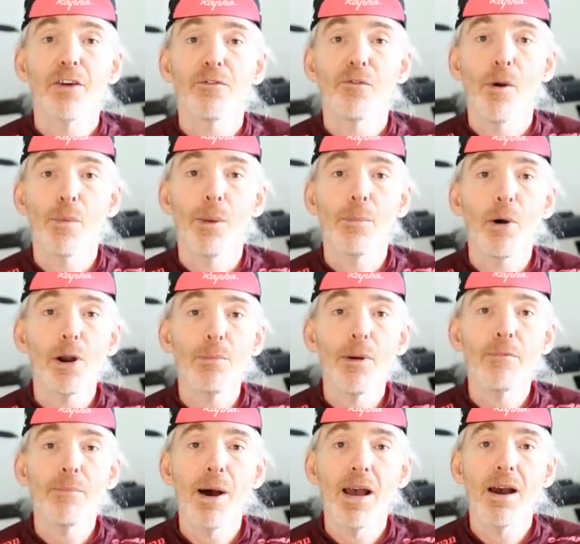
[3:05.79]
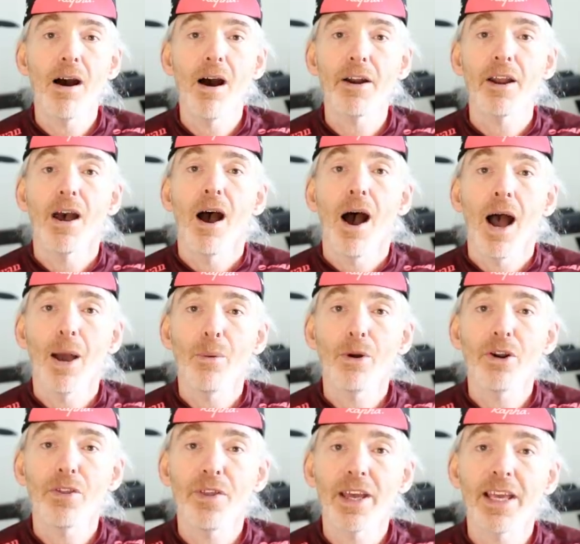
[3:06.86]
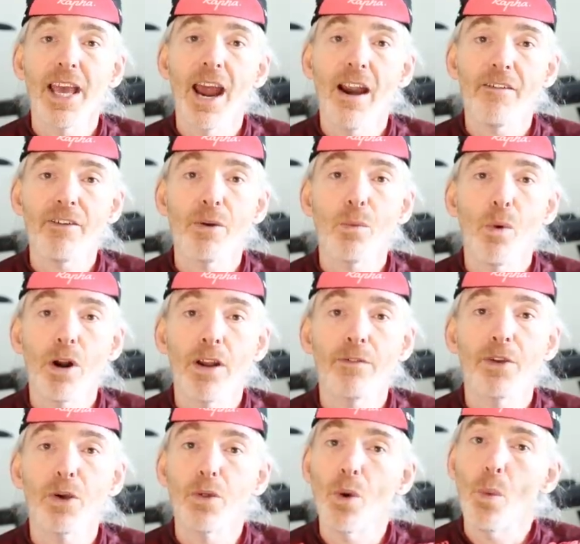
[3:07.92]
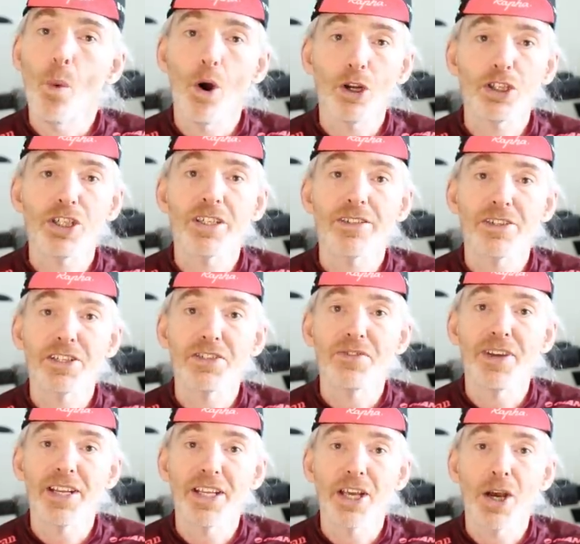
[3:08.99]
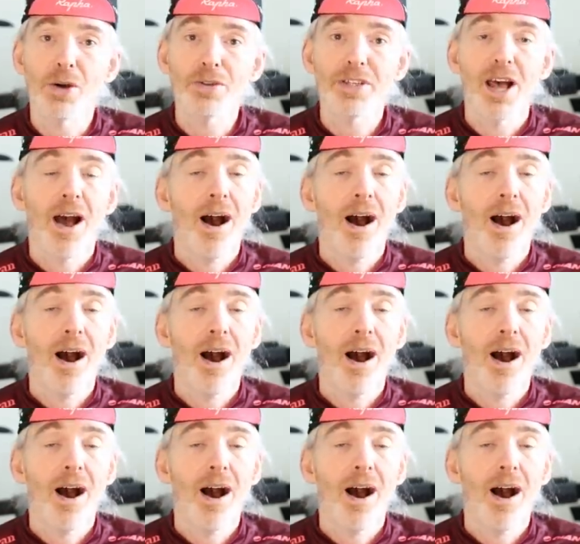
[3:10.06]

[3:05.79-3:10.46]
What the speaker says: From the bottom of my heart, I want to thank every one of you that watches these videos.